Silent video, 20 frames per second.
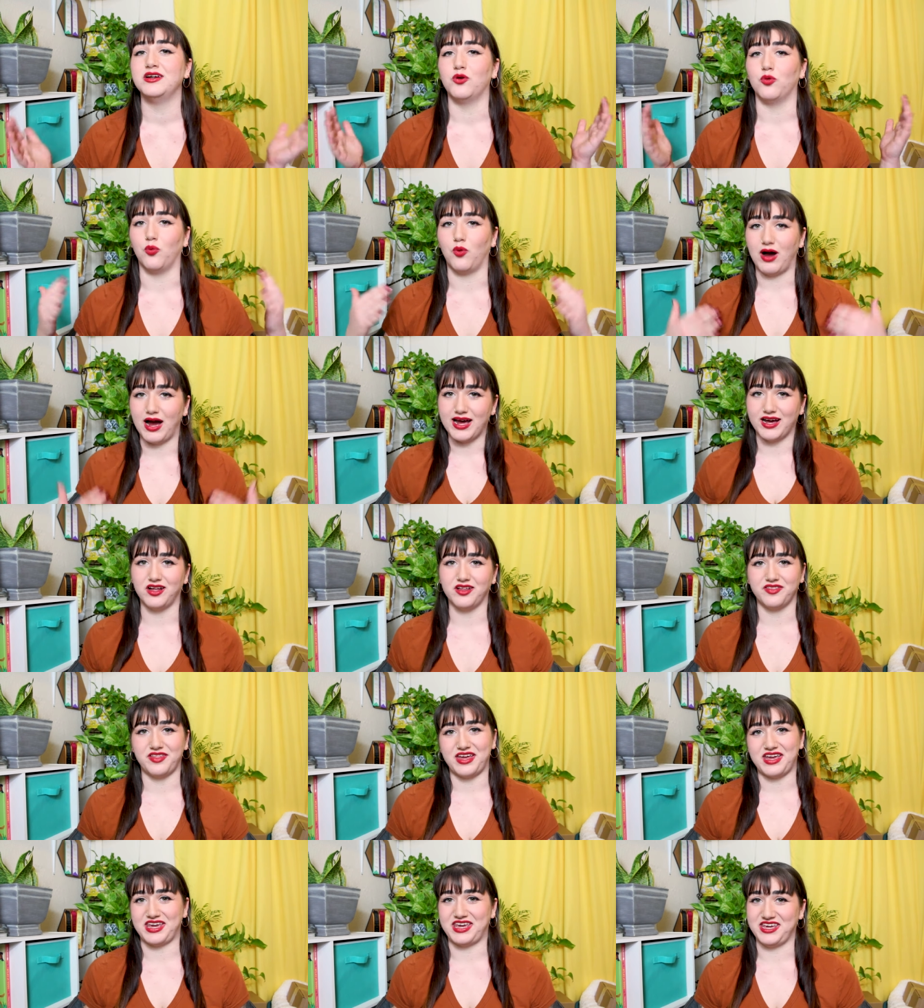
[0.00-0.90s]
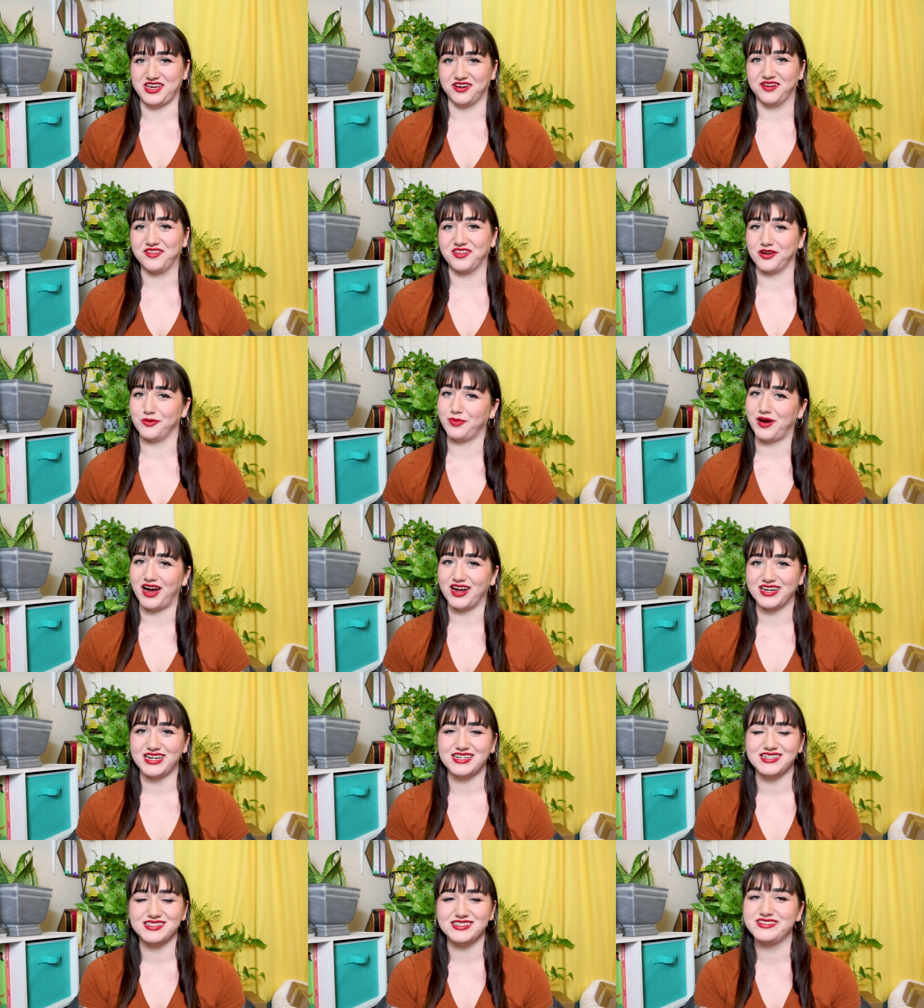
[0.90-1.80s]
while they heal their
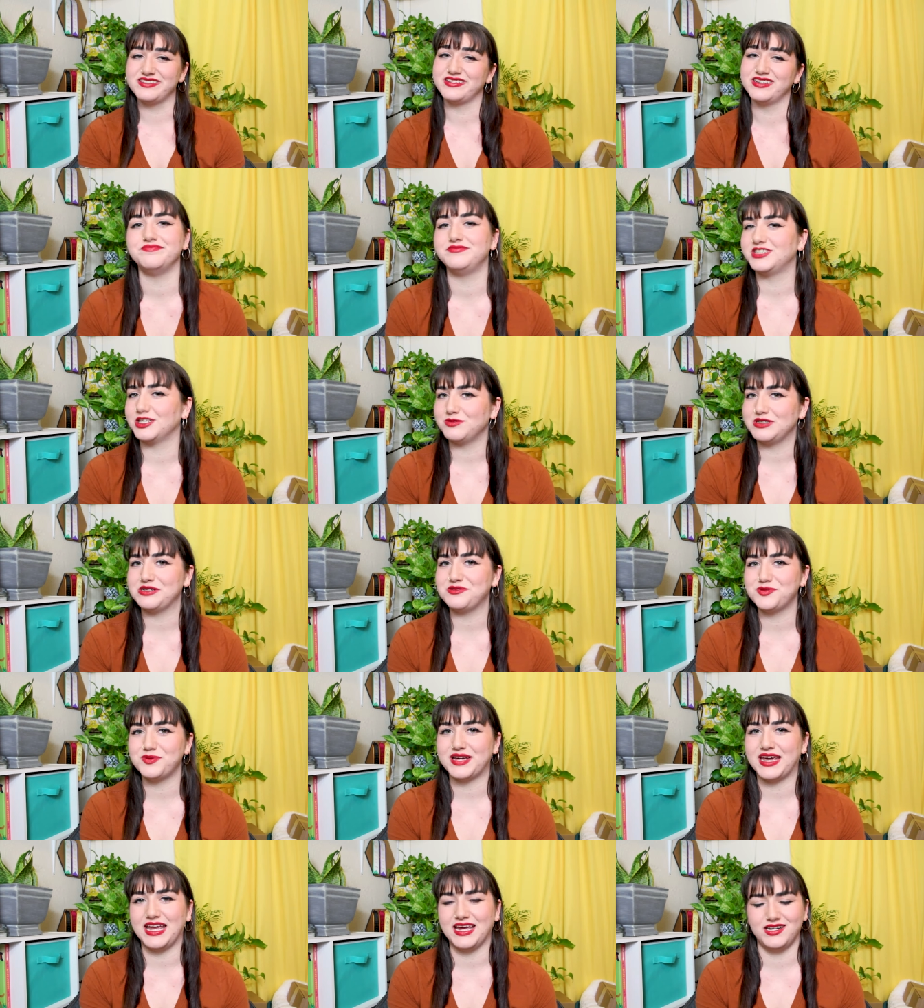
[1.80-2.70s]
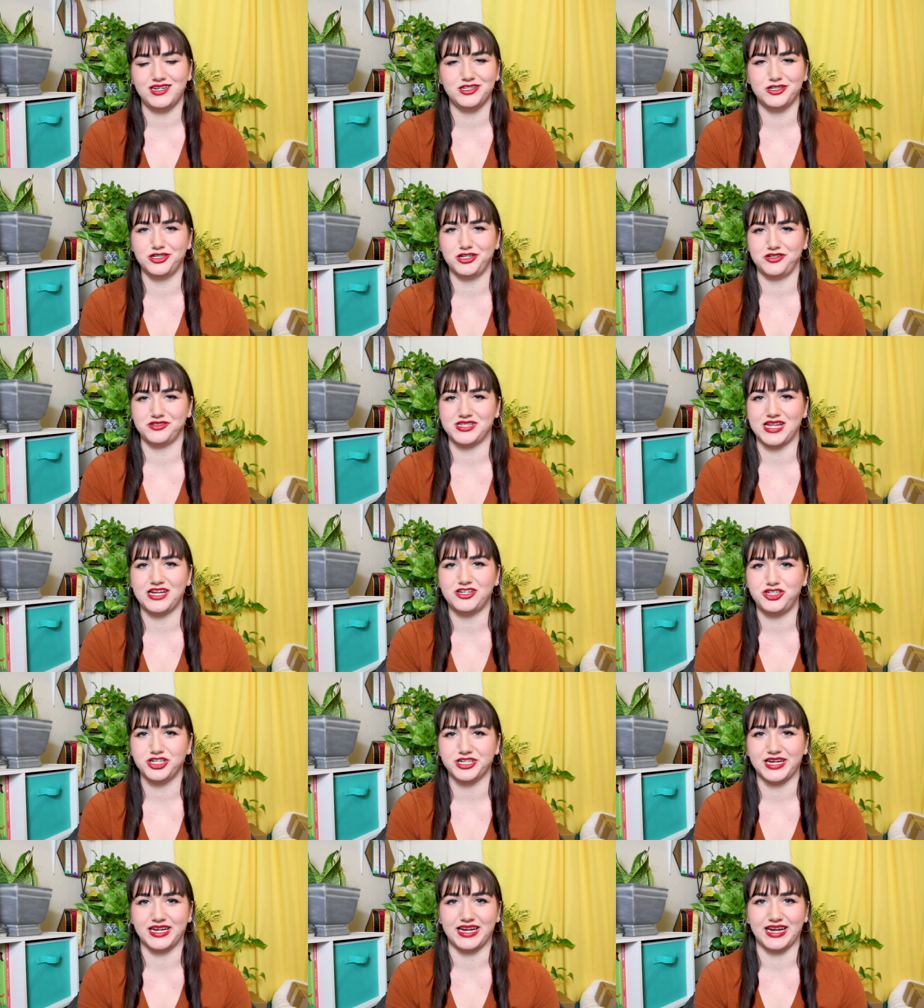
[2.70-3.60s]
bodies, sometimes we can't introduce that
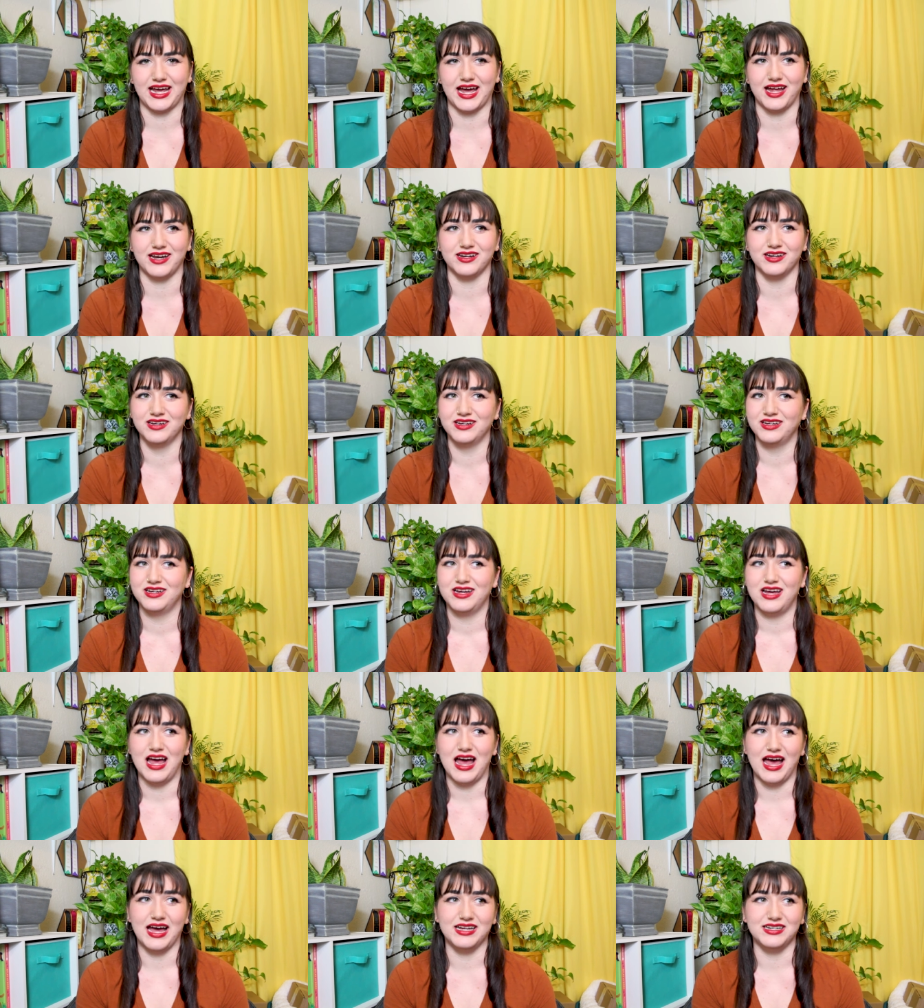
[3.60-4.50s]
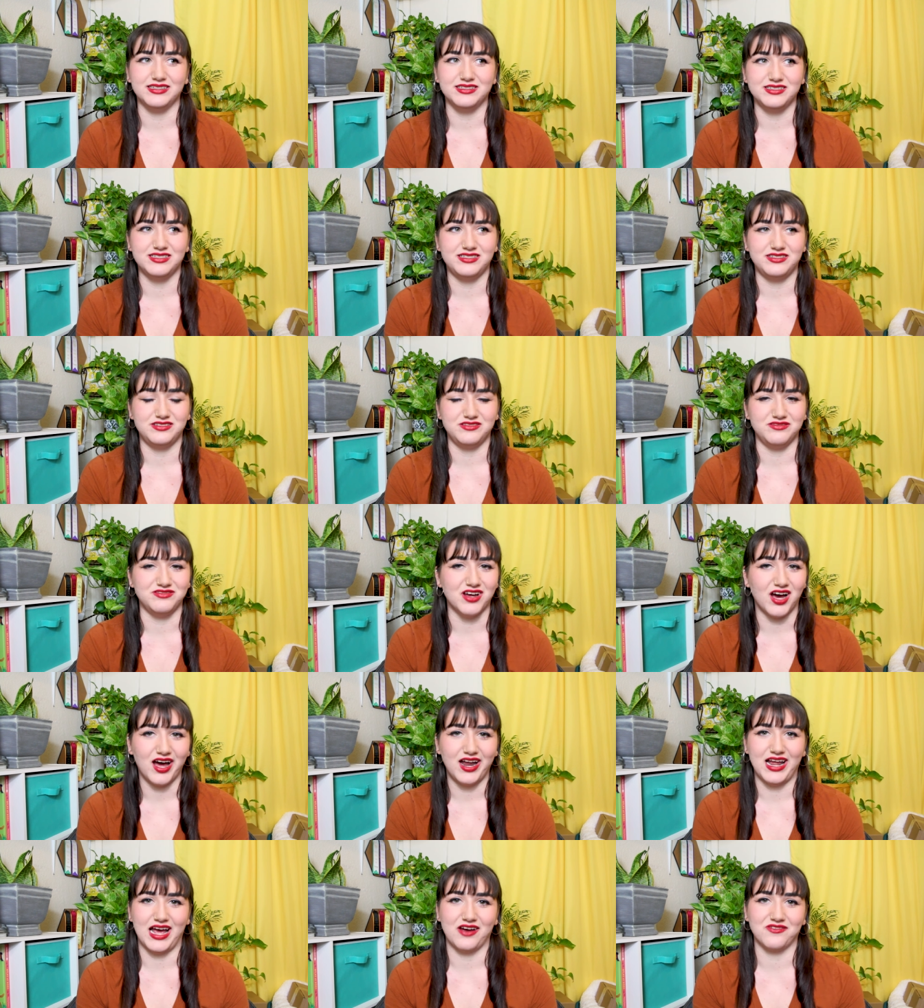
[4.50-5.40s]
chicken again and
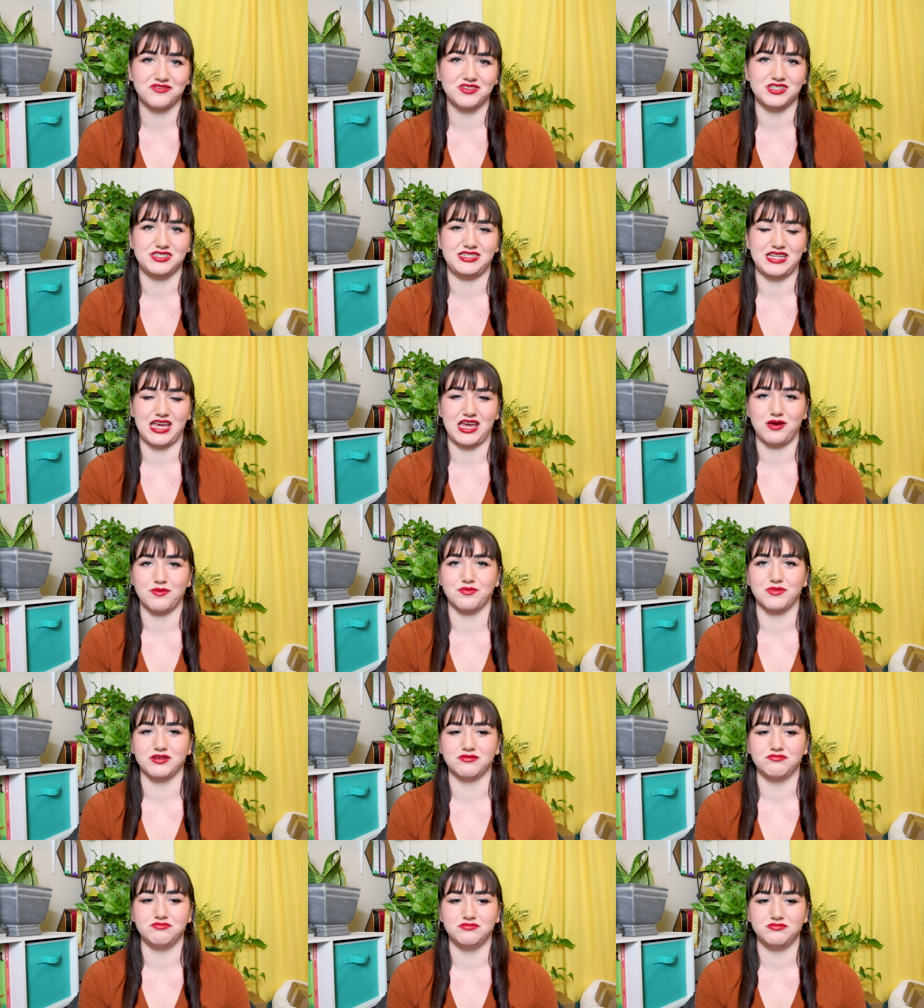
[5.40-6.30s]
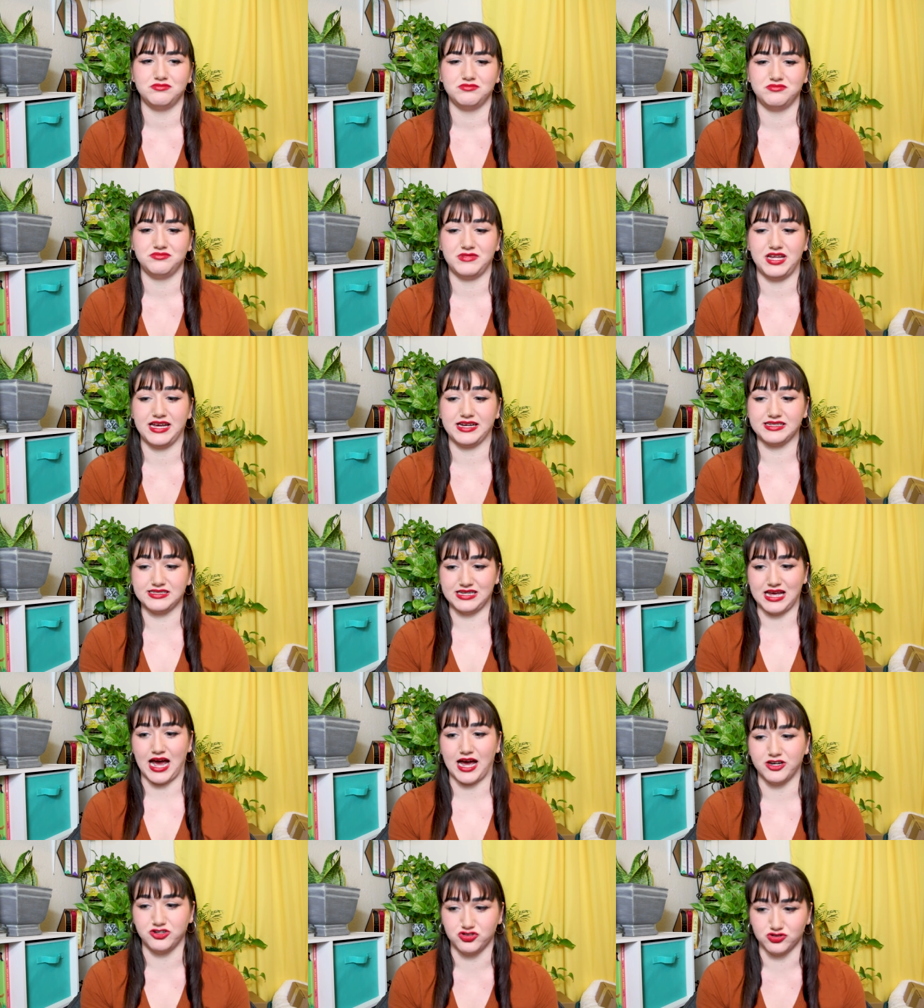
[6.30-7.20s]
not have the same
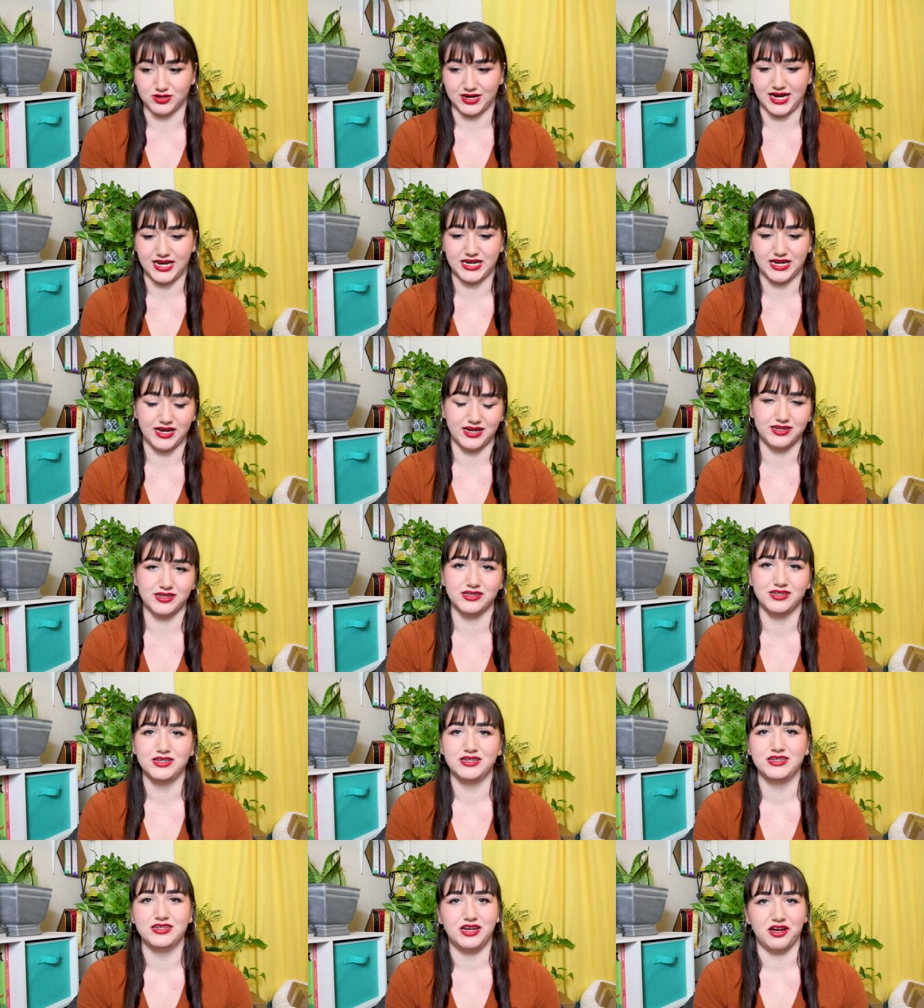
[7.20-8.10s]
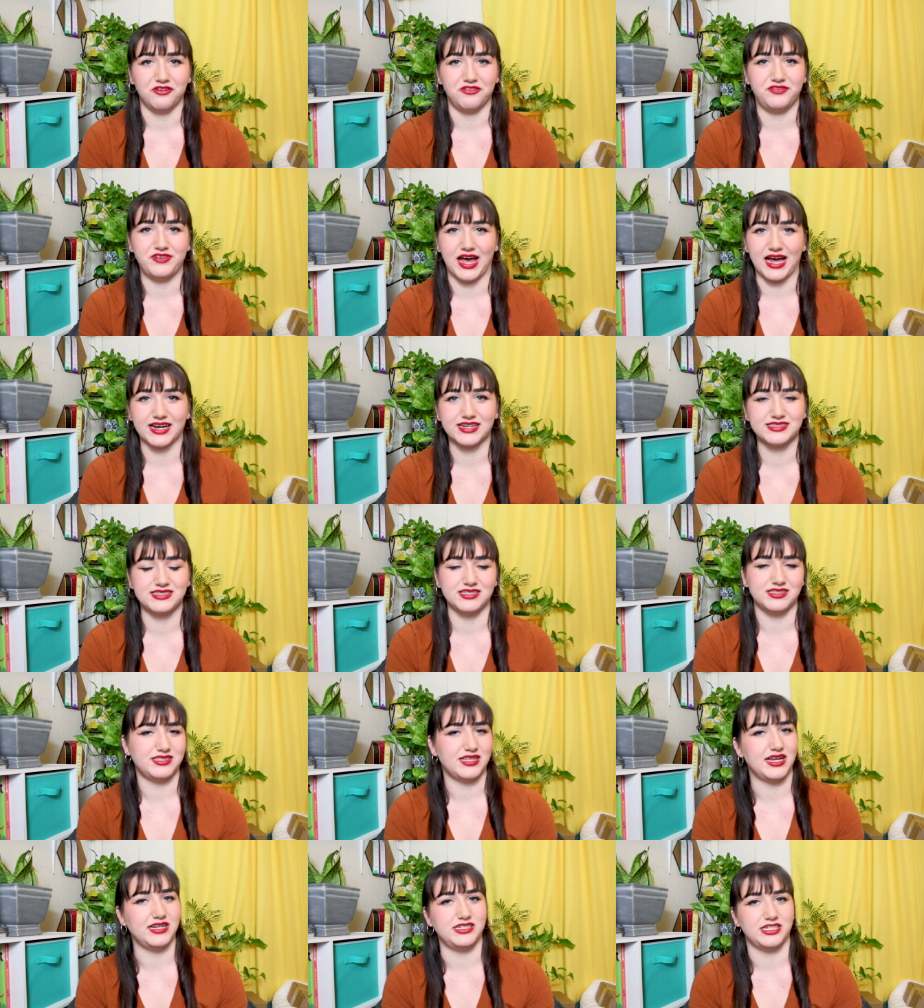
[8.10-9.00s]
exaggerated effects
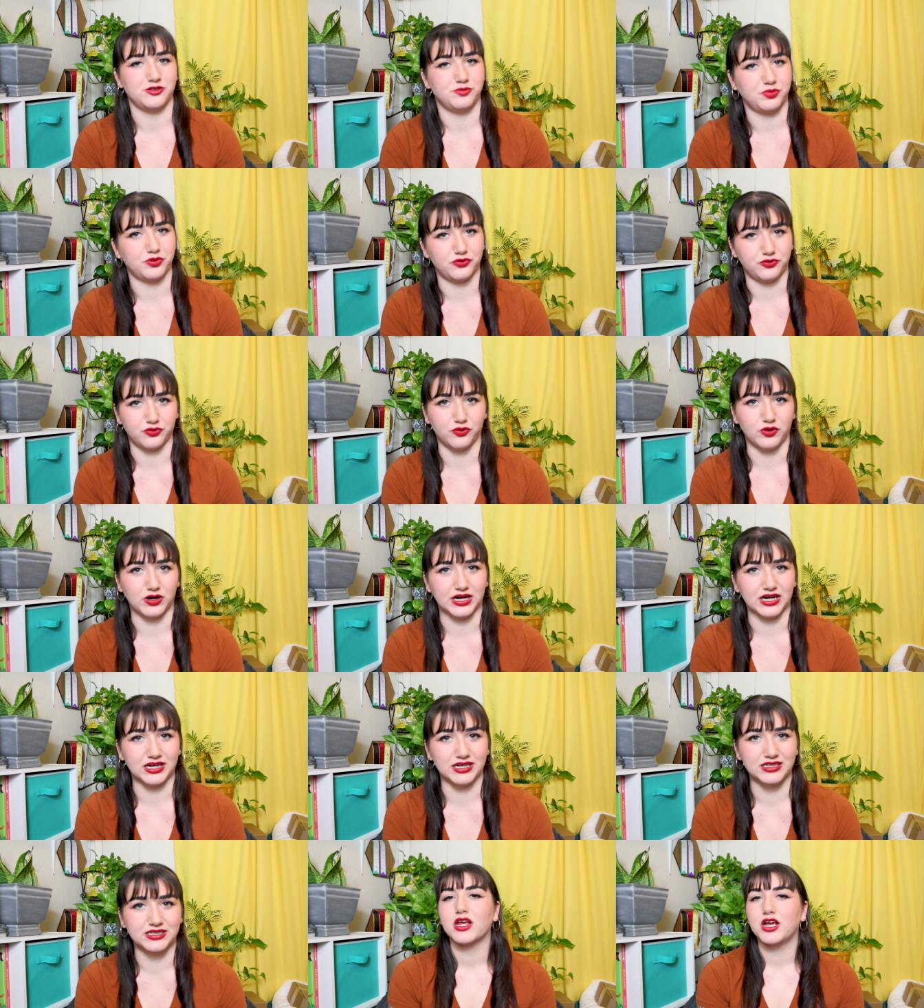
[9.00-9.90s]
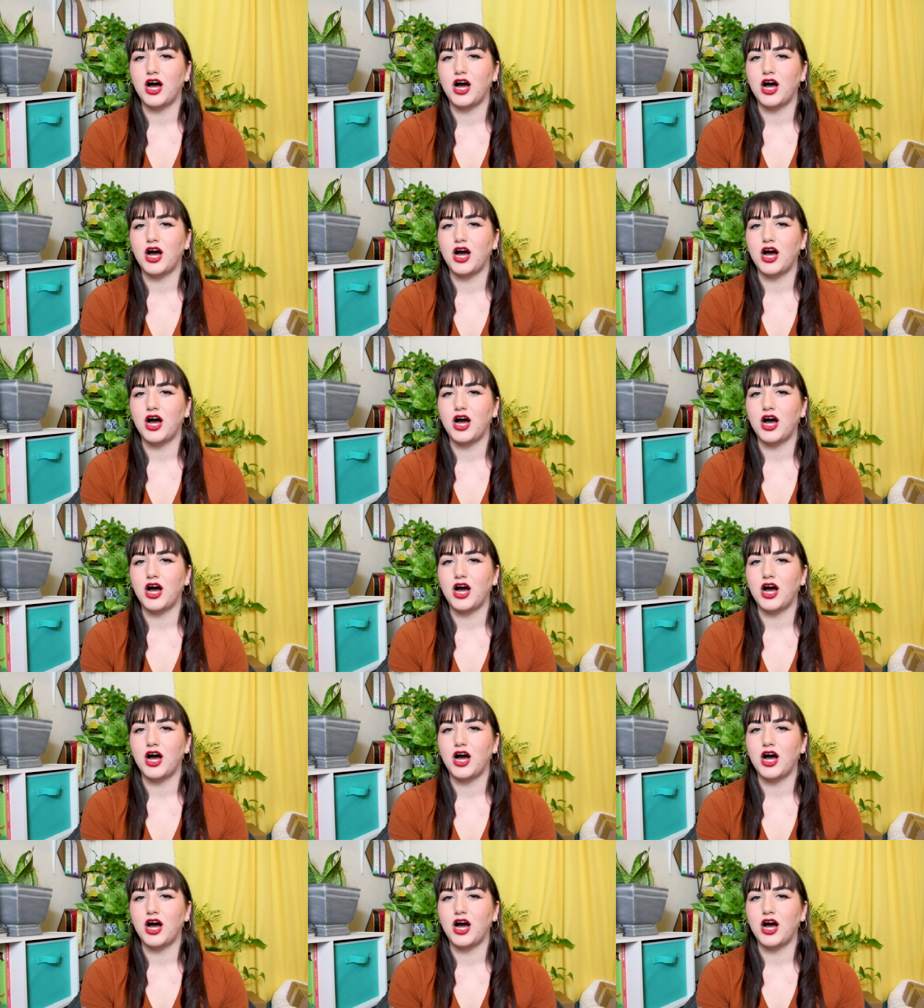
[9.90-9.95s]
as they did before.